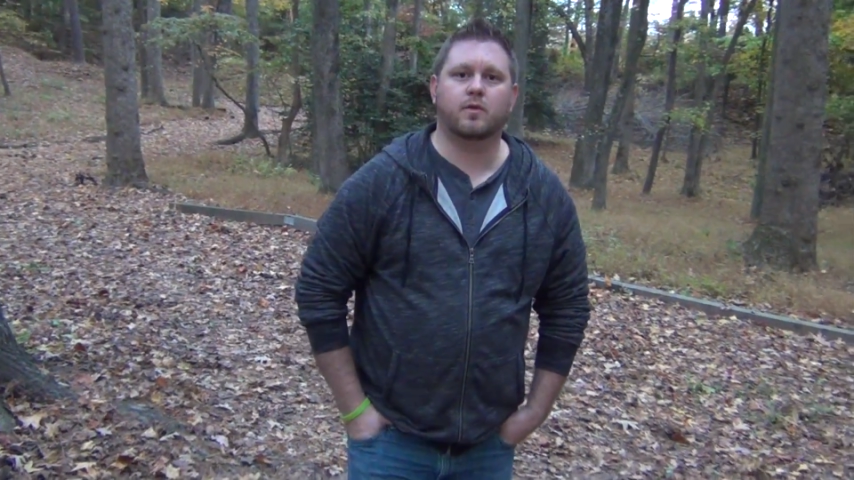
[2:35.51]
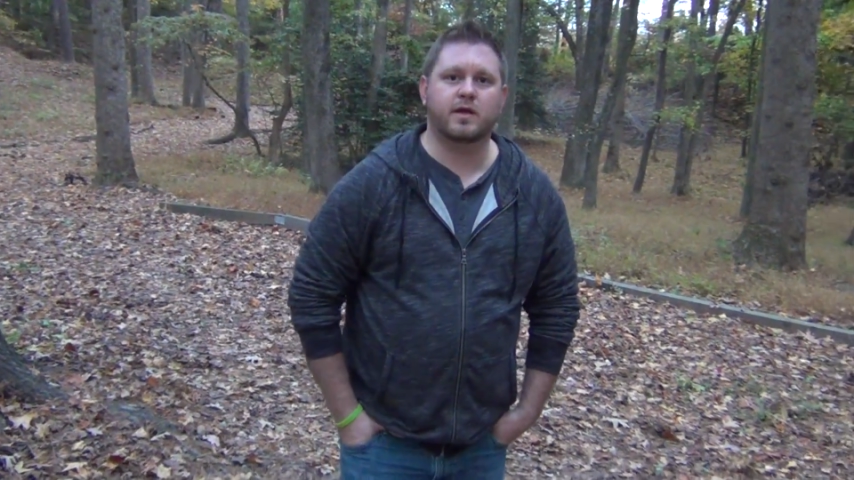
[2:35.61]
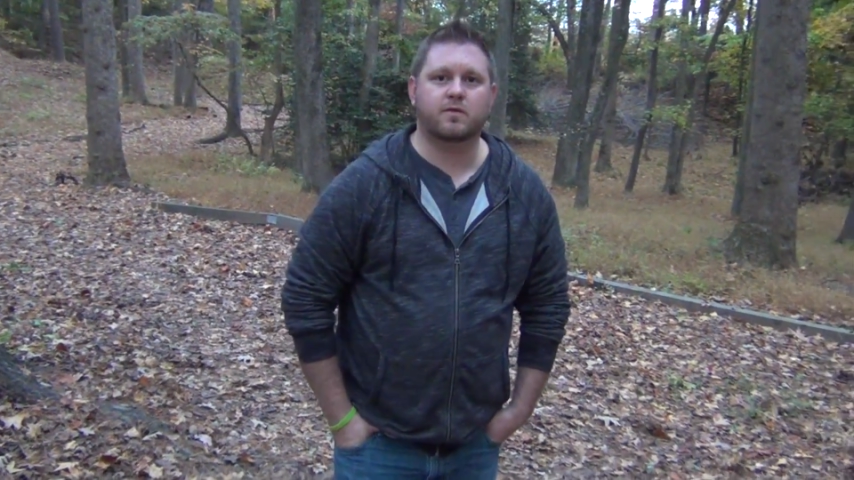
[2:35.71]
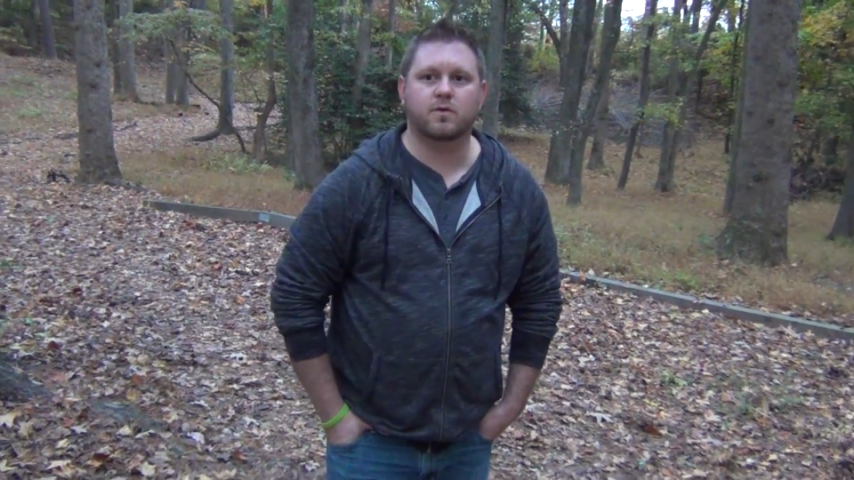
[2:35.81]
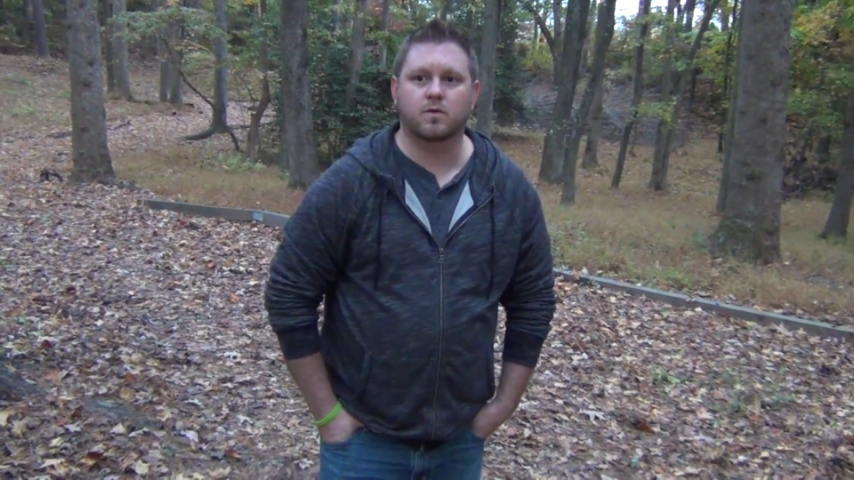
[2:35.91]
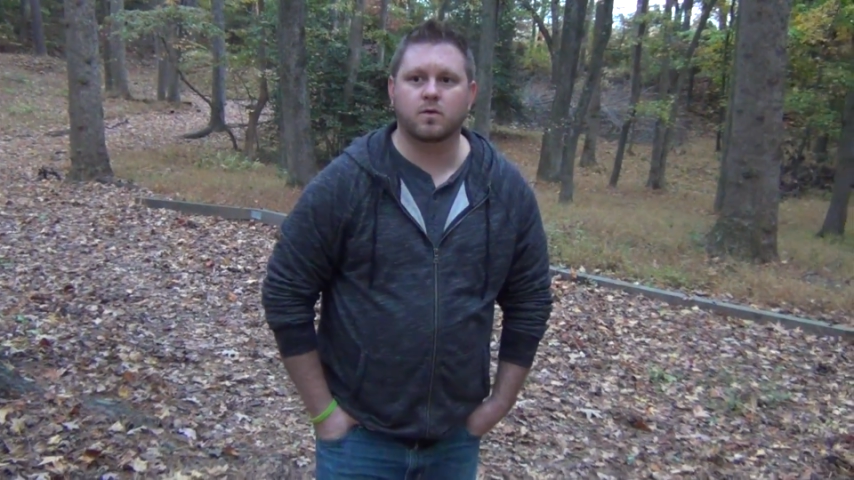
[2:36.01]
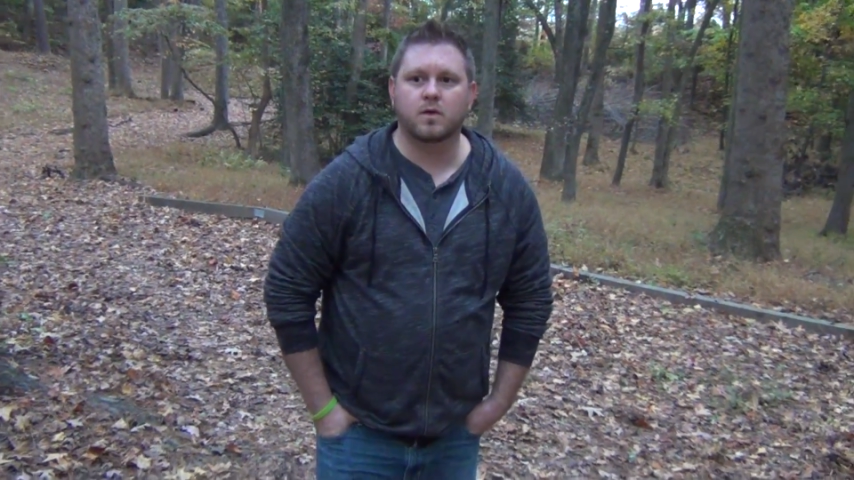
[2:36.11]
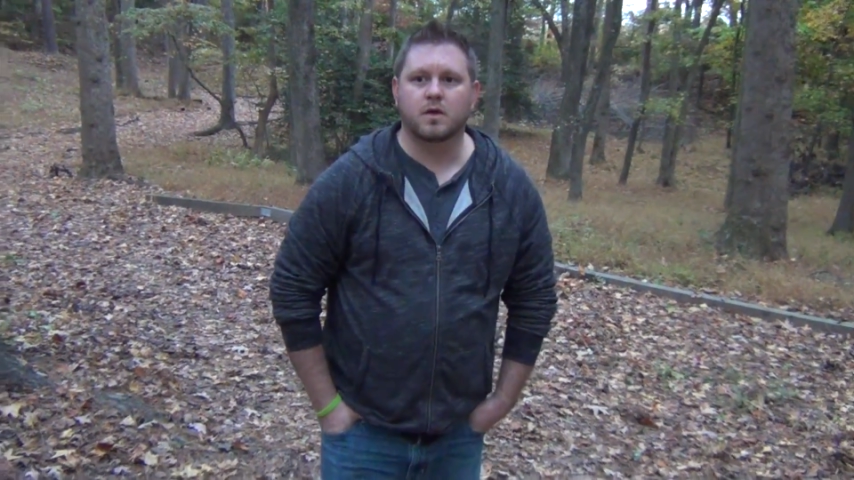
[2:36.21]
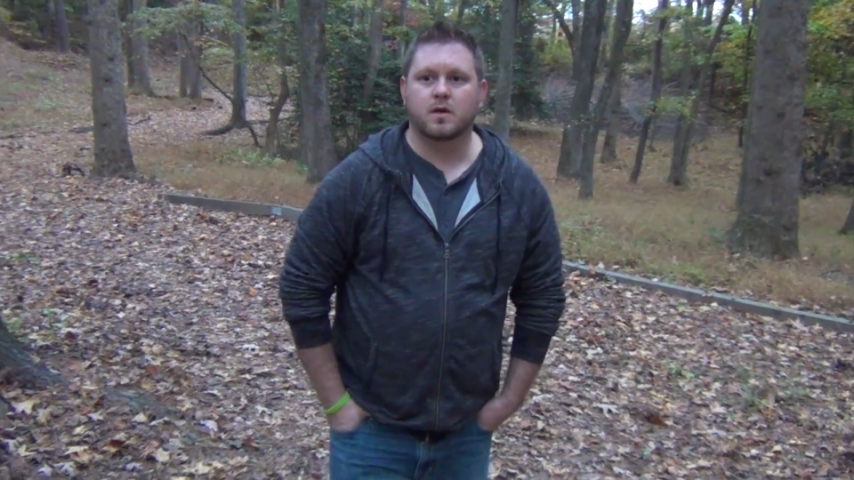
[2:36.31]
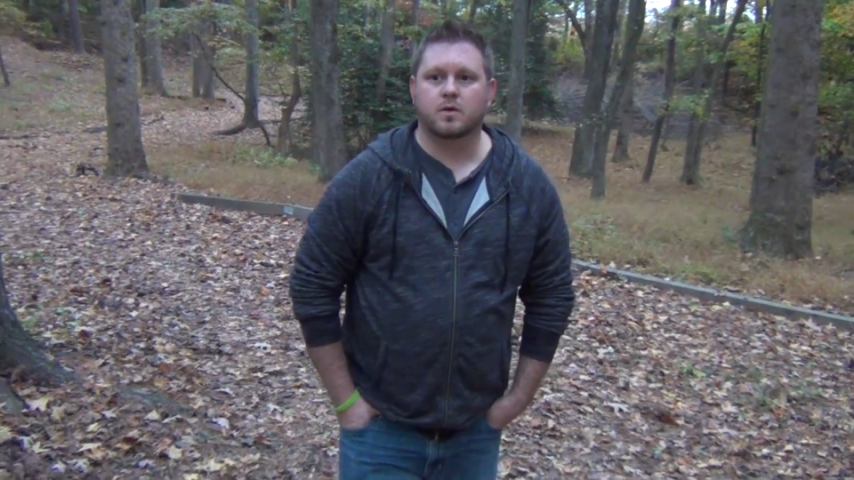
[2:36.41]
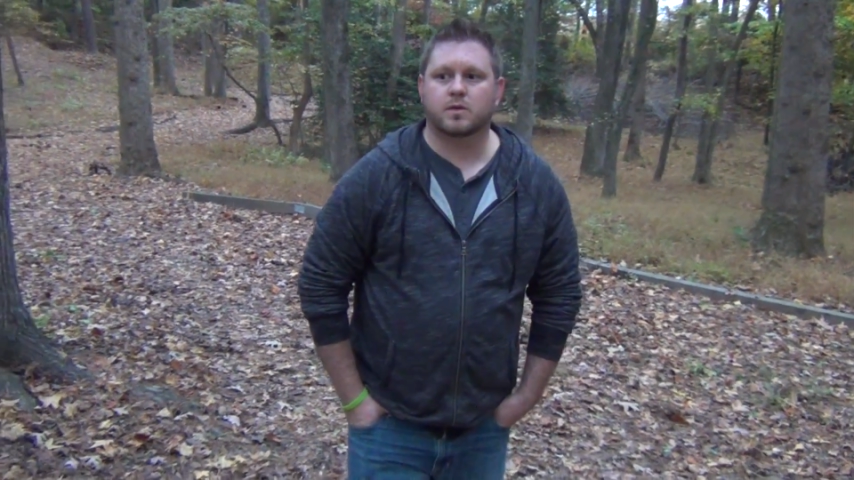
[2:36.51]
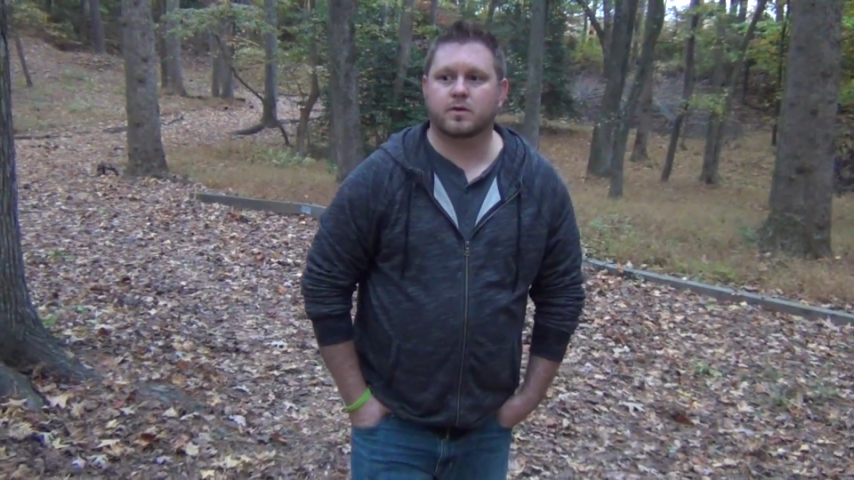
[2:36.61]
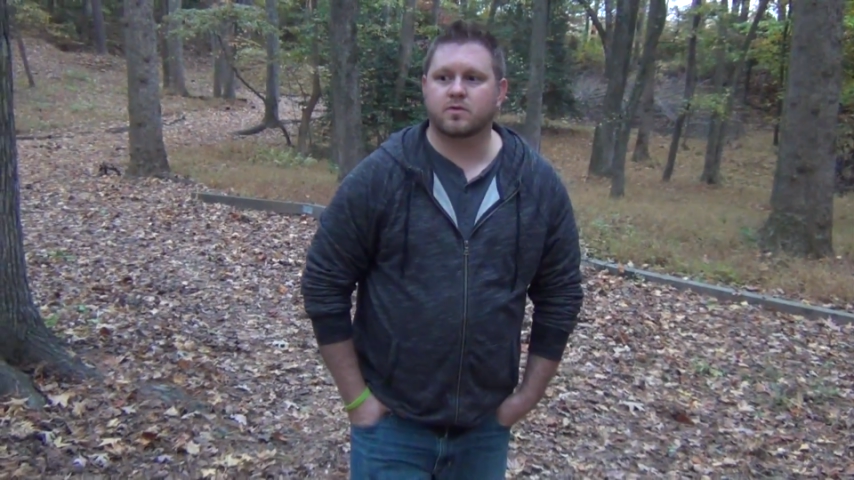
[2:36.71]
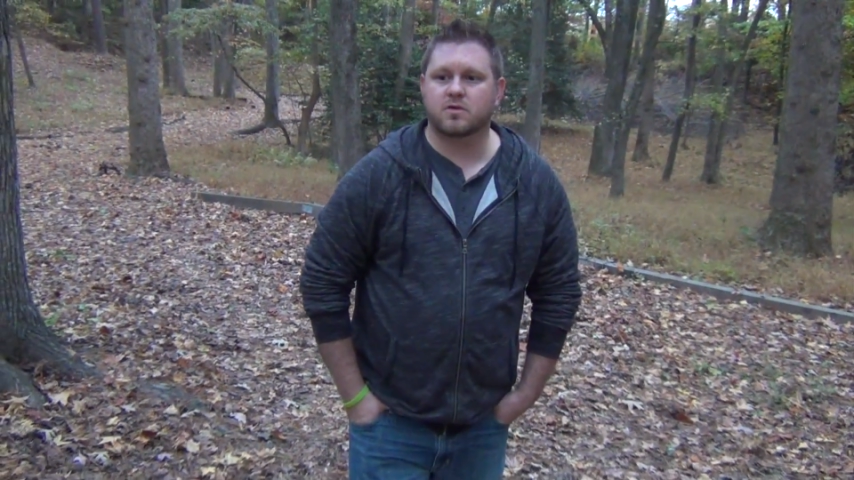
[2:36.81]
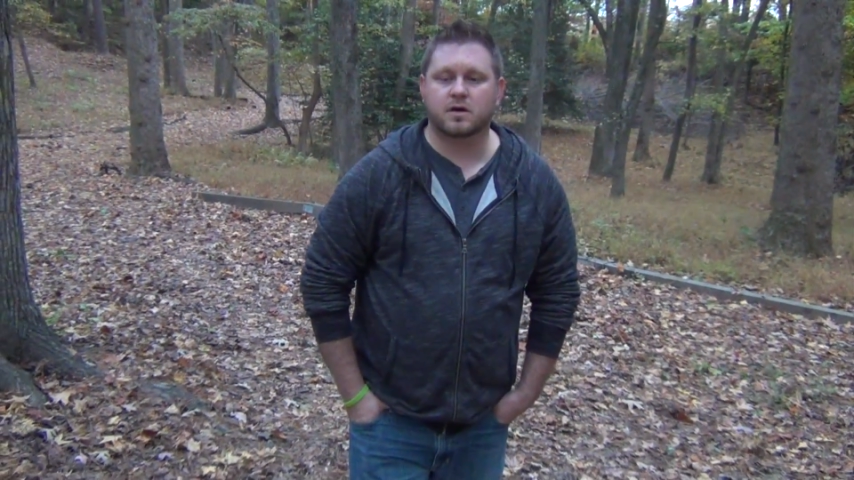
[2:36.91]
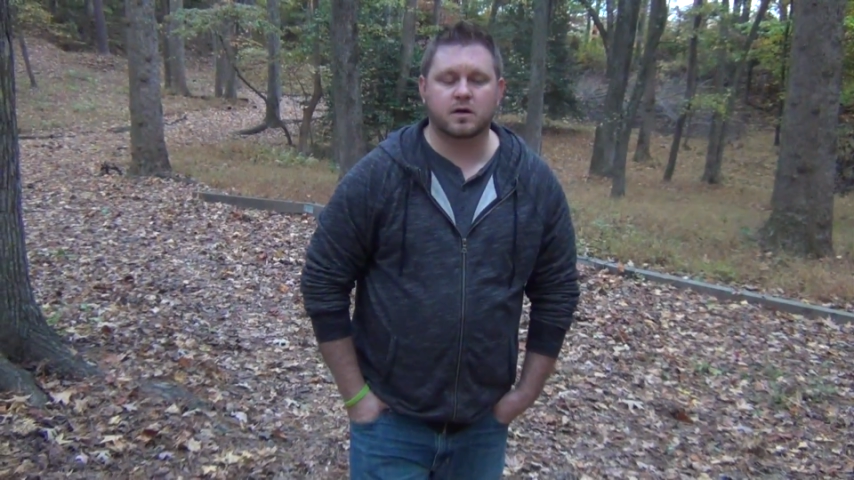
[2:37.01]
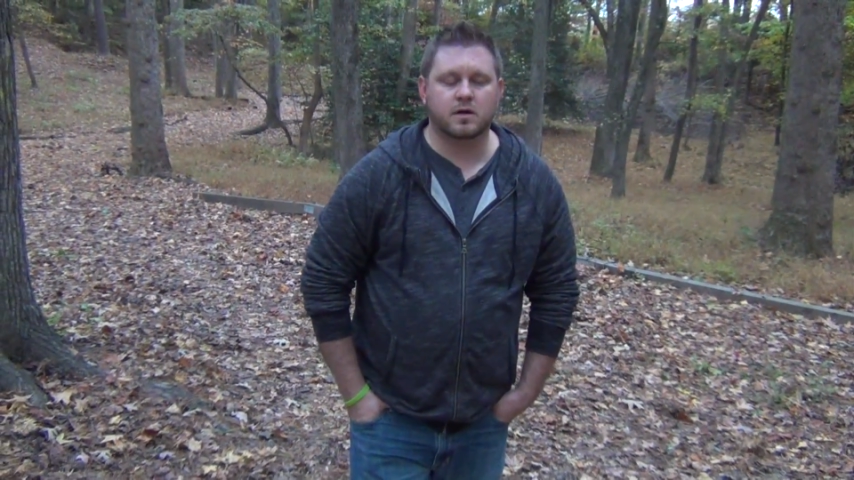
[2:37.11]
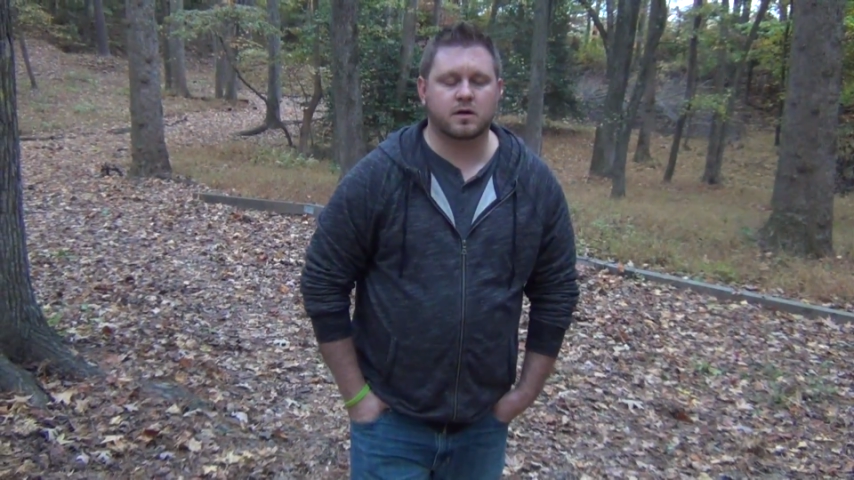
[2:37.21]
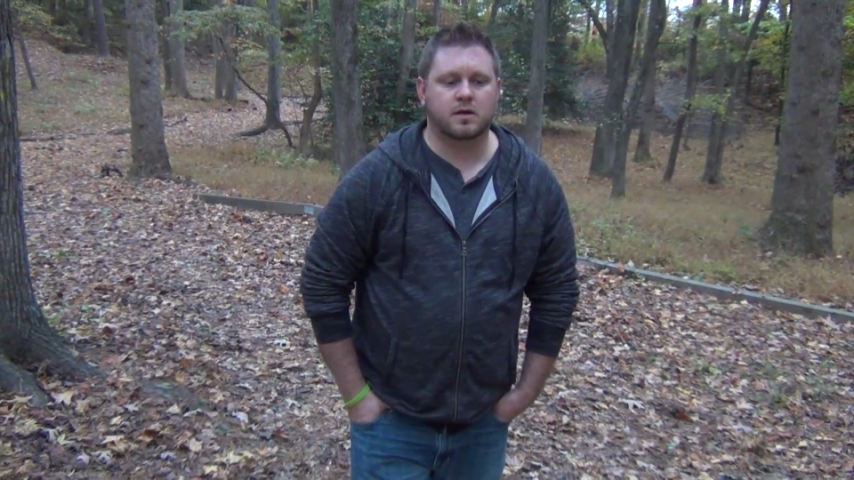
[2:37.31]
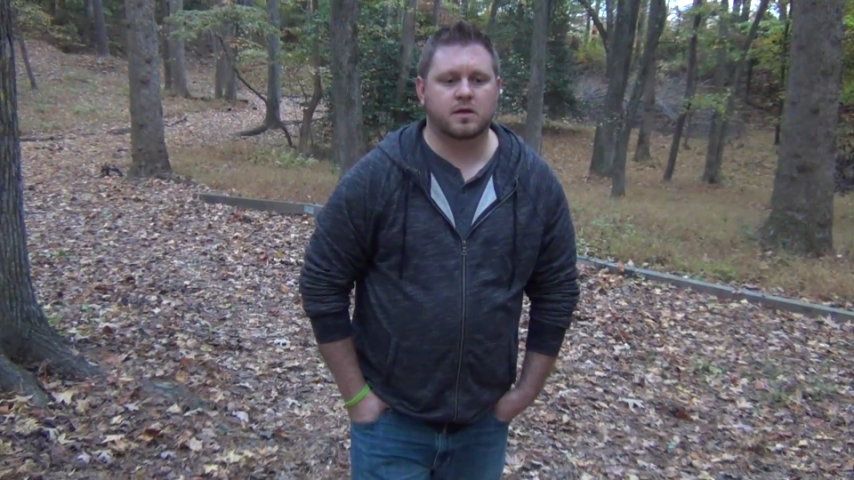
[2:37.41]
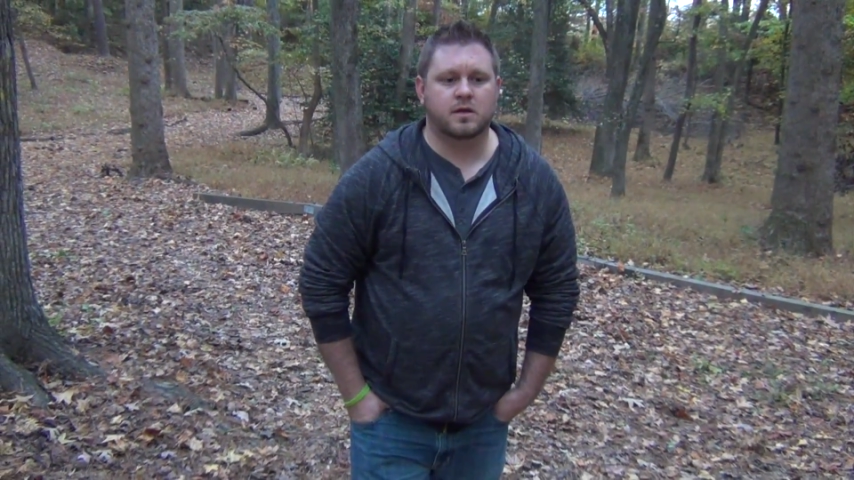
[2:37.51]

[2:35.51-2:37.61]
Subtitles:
away to when I was younger,